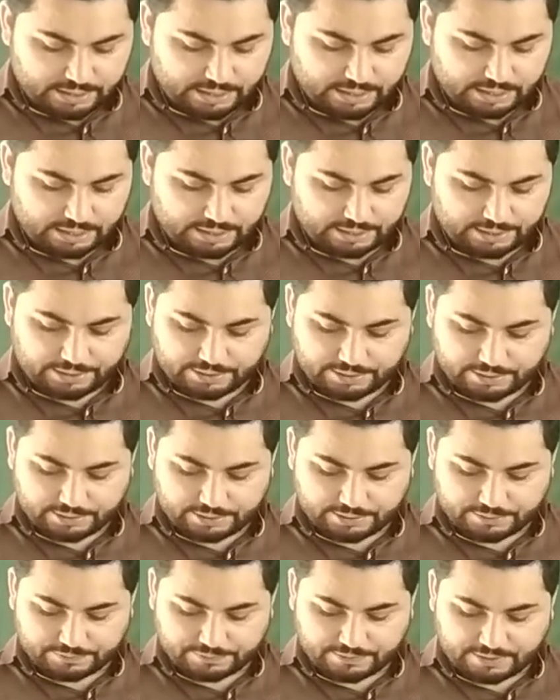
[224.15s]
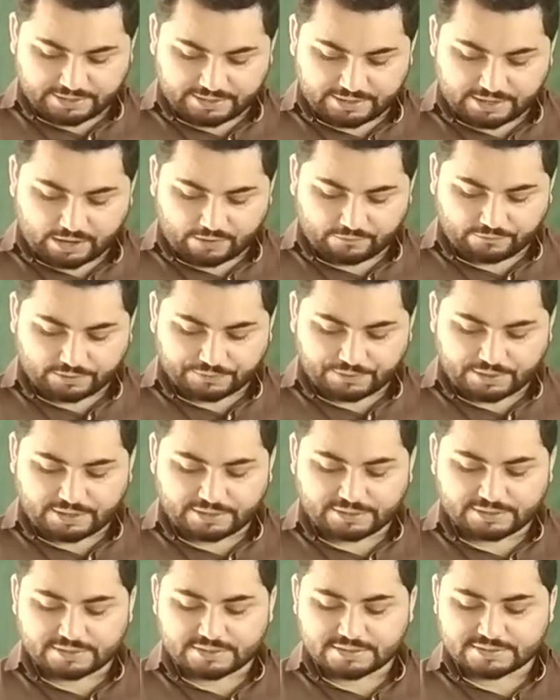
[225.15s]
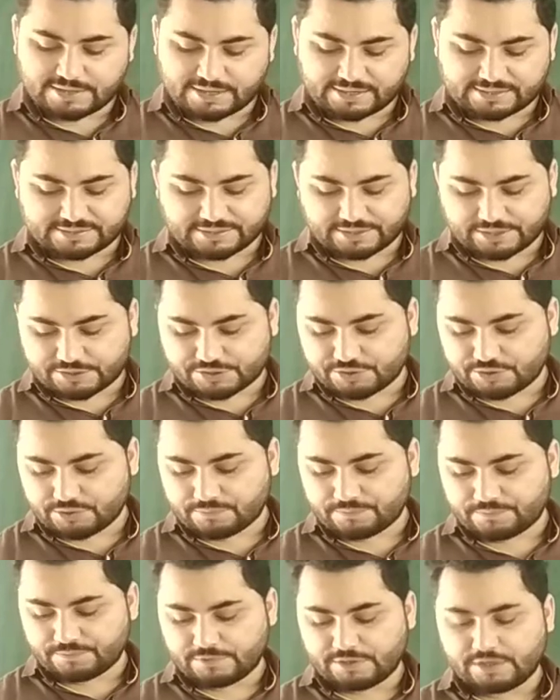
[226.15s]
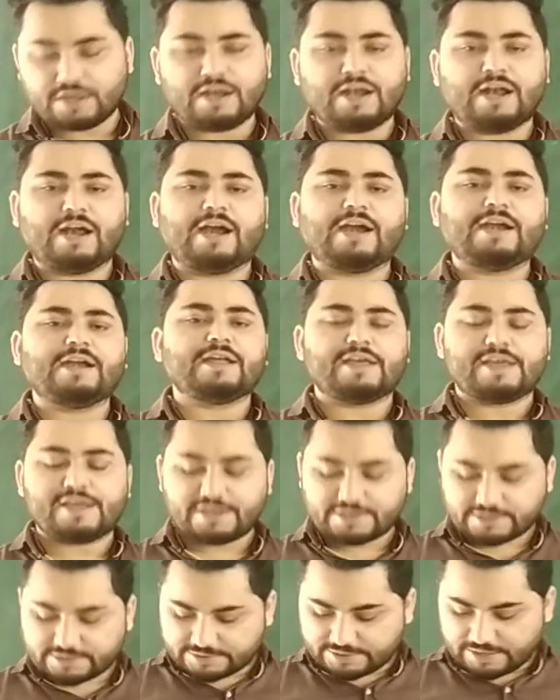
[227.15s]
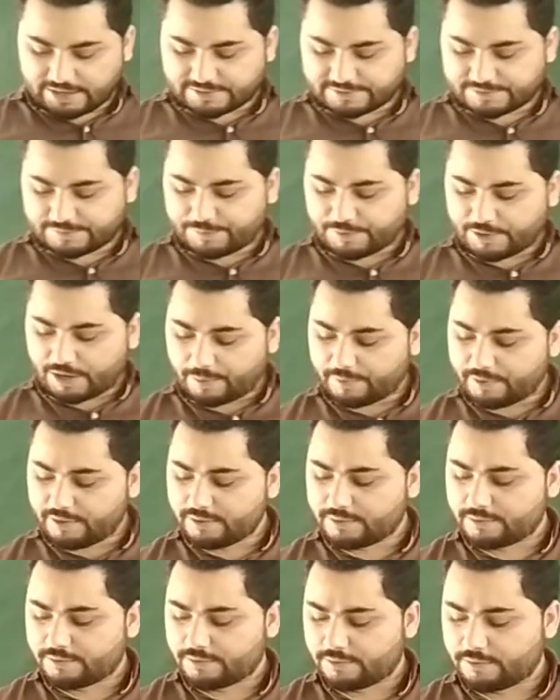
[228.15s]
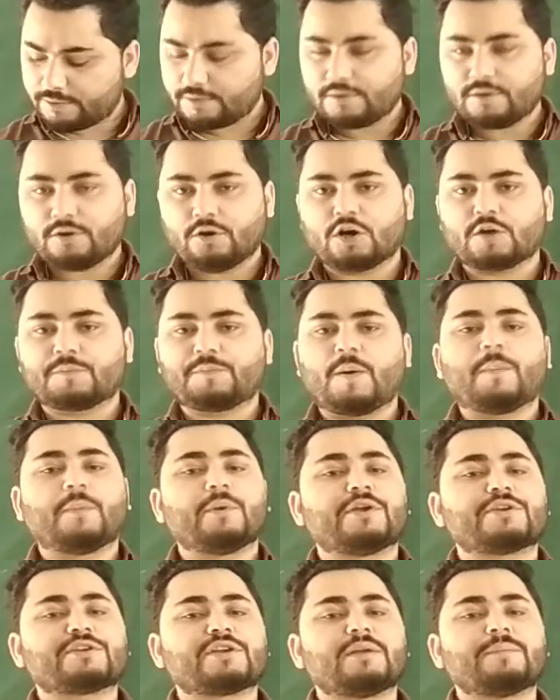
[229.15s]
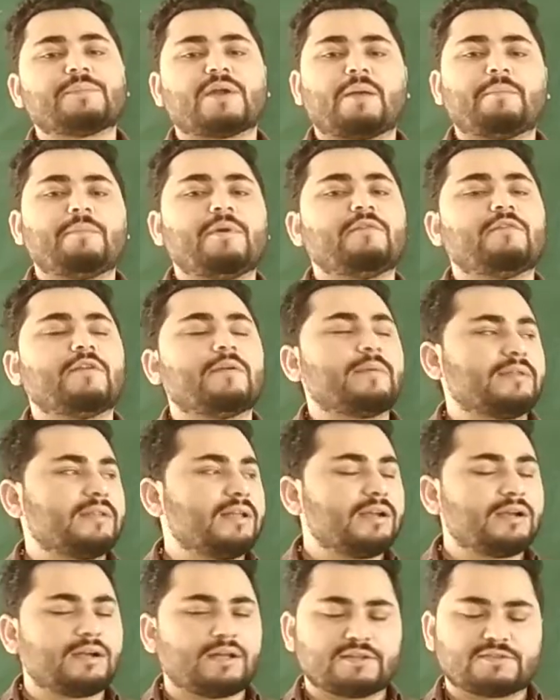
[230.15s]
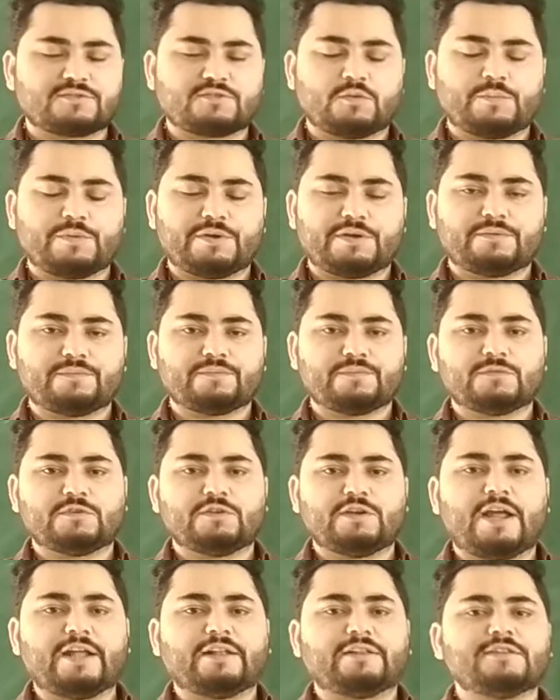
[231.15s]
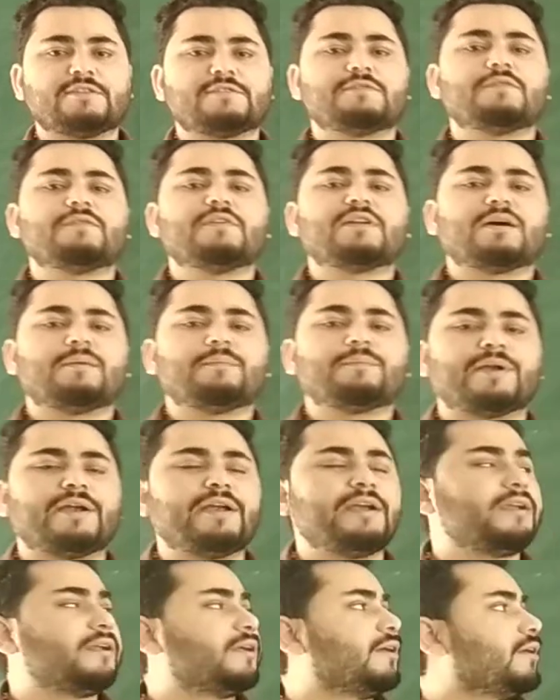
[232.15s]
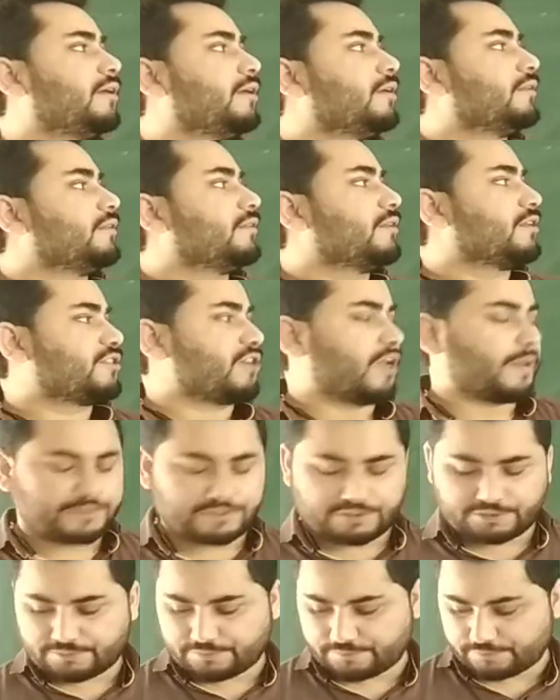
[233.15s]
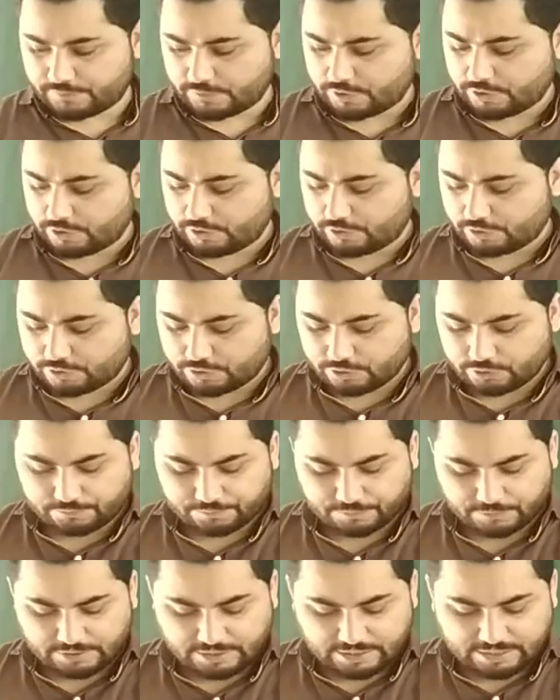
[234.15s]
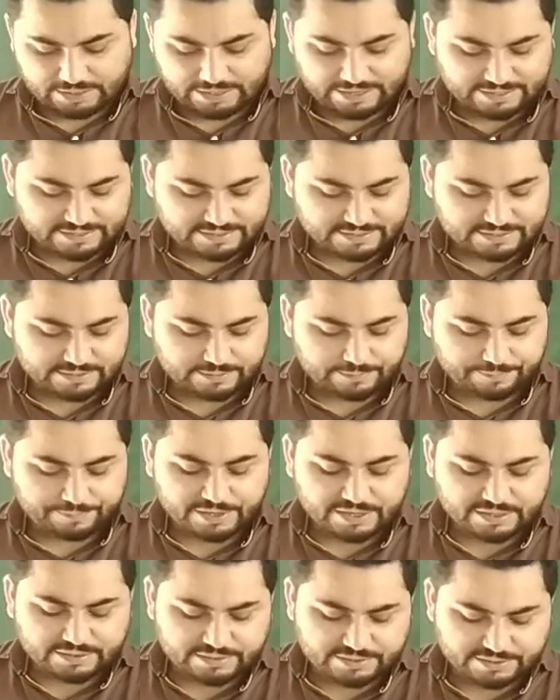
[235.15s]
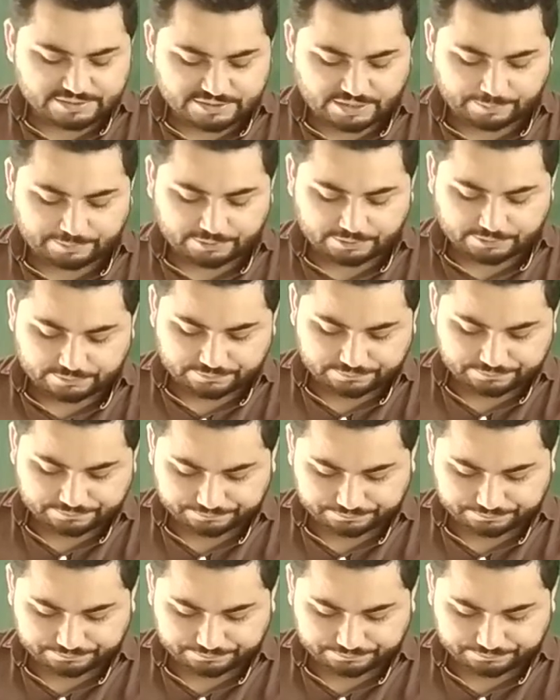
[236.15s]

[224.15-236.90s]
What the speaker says: and then after that sex ratio and age sex pyramid or population pyramid will be the last topic. So like this we will complete the chapter. So let us begin this chapter.